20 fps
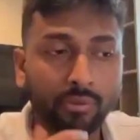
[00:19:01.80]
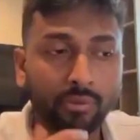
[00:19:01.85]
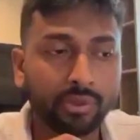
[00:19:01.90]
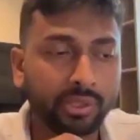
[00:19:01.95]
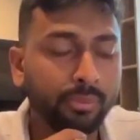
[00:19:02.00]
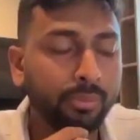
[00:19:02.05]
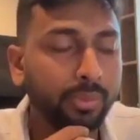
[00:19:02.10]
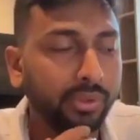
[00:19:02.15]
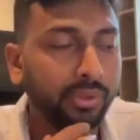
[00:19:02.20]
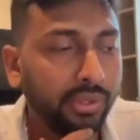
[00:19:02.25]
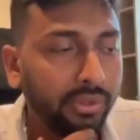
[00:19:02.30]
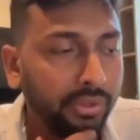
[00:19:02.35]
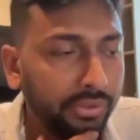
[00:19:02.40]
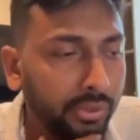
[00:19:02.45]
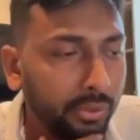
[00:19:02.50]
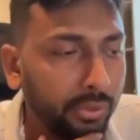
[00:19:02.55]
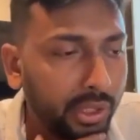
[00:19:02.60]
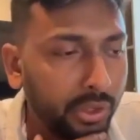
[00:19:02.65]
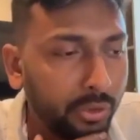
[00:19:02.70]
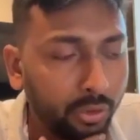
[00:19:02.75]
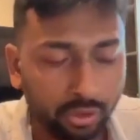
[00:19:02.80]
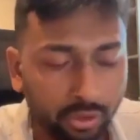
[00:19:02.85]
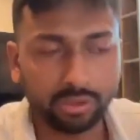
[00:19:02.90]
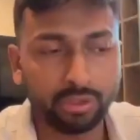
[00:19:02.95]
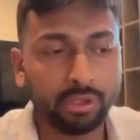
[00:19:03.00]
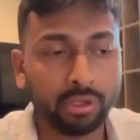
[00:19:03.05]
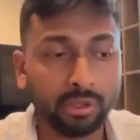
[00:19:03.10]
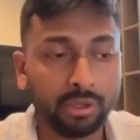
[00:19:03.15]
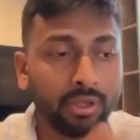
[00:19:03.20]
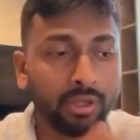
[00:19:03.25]
was impressed and said, okay, no,
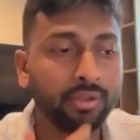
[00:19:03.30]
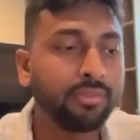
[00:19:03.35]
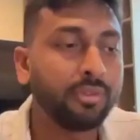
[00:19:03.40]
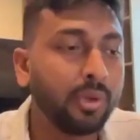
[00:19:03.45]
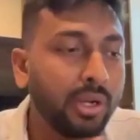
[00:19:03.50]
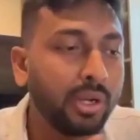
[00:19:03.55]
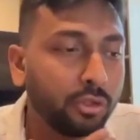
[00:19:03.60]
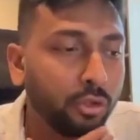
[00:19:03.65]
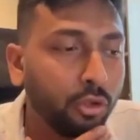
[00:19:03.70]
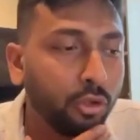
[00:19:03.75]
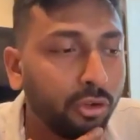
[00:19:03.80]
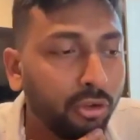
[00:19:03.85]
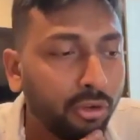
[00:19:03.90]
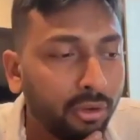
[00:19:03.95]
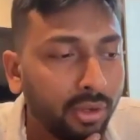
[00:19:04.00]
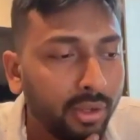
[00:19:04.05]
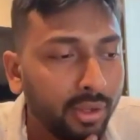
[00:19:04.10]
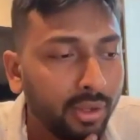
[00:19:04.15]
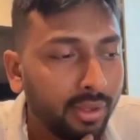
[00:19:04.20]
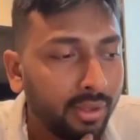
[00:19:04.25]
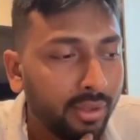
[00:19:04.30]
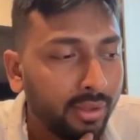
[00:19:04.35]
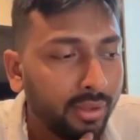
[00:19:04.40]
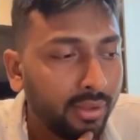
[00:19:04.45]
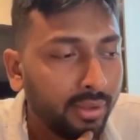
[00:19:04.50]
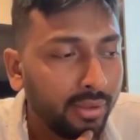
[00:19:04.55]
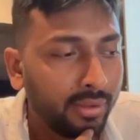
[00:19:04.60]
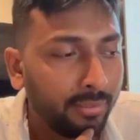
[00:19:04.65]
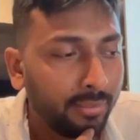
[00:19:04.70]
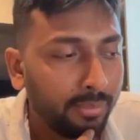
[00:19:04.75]
if you are so
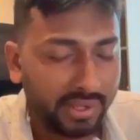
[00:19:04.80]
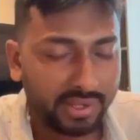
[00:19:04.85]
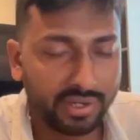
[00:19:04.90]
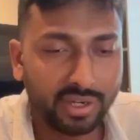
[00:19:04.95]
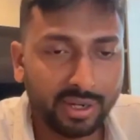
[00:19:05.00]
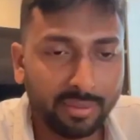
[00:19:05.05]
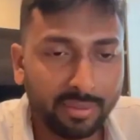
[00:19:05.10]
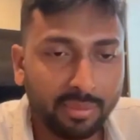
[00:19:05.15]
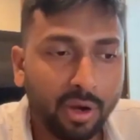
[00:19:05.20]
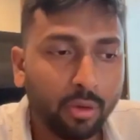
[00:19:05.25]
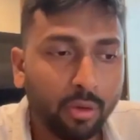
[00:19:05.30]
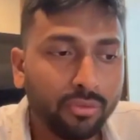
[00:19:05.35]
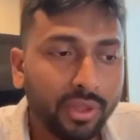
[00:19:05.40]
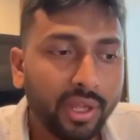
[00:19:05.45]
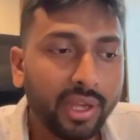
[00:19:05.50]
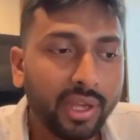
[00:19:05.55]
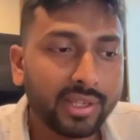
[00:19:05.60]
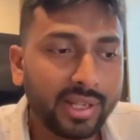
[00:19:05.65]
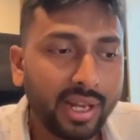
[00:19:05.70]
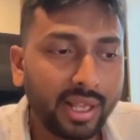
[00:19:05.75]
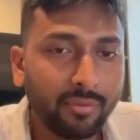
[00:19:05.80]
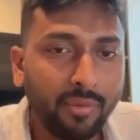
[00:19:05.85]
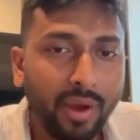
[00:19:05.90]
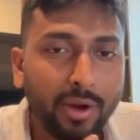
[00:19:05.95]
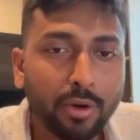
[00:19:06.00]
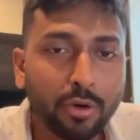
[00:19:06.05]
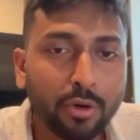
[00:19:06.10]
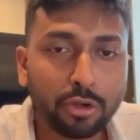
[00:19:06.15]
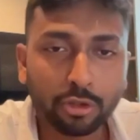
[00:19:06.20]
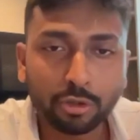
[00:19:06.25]
passionate about this, like why
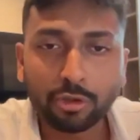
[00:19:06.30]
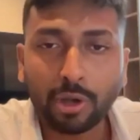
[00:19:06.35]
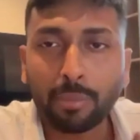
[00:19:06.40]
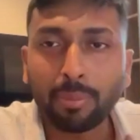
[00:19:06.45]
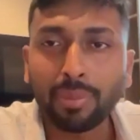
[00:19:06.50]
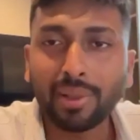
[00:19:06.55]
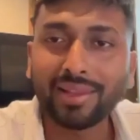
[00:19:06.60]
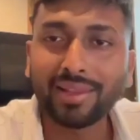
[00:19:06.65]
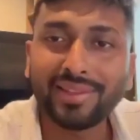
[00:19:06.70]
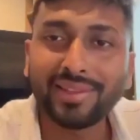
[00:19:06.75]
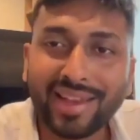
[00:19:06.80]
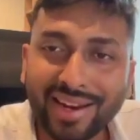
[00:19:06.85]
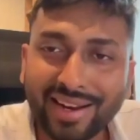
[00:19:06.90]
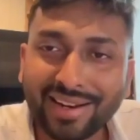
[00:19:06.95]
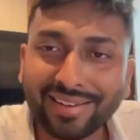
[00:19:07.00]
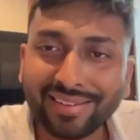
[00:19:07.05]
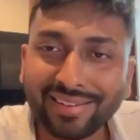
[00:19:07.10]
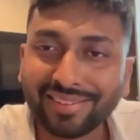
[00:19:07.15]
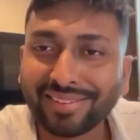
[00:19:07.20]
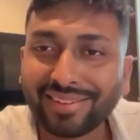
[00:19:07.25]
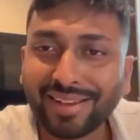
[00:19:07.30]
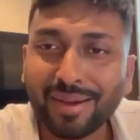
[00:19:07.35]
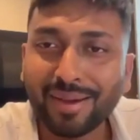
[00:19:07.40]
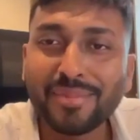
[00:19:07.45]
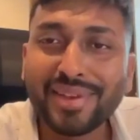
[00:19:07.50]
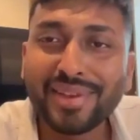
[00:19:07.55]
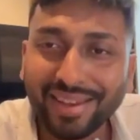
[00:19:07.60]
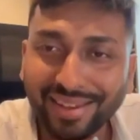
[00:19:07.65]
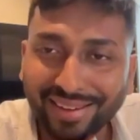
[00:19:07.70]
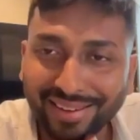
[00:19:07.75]
don't you apply there and come
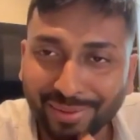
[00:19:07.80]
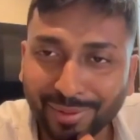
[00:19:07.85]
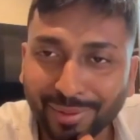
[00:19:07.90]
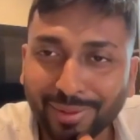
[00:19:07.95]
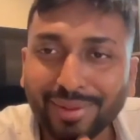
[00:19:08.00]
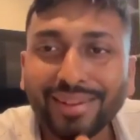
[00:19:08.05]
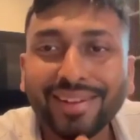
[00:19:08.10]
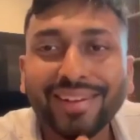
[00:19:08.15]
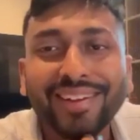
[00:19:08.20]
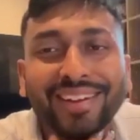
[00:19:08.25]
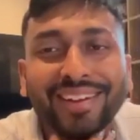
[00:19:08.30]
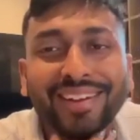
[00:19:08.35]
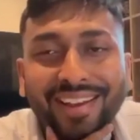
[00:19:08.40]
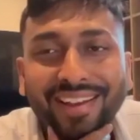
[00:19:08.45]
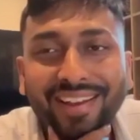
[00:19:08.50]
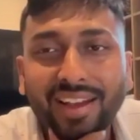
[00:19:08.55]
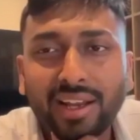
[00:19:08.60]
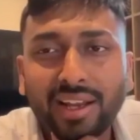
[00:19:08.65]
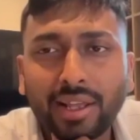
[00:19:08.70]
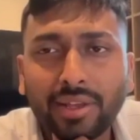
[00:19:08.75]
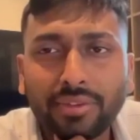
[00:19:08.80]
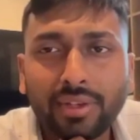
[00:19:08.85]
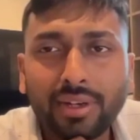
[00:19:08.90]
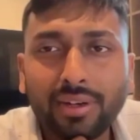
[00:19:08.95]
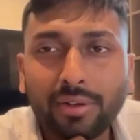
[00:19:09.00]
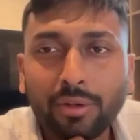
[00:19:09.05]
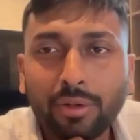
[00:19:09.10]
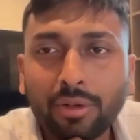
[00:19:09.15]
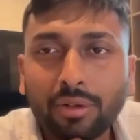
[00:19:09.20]
here? And I said,